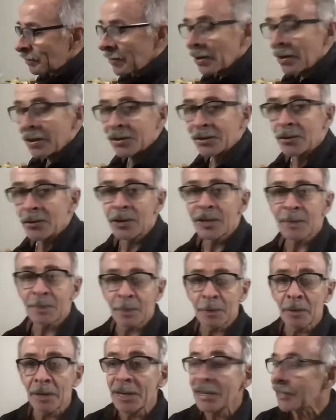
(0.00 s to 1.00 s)
so the
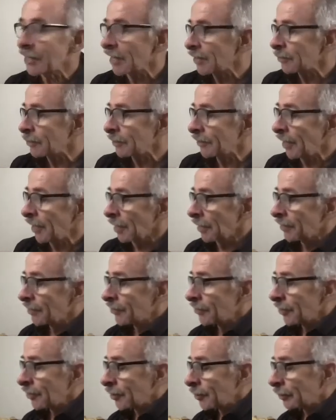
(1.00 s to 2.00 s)
Sperling test would tell us
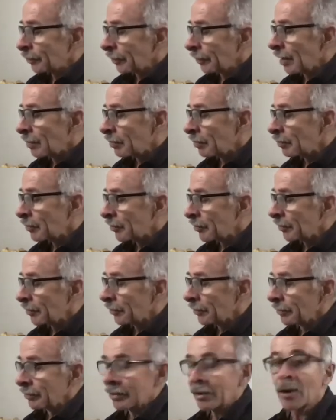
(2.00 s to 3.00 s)
that the problem with your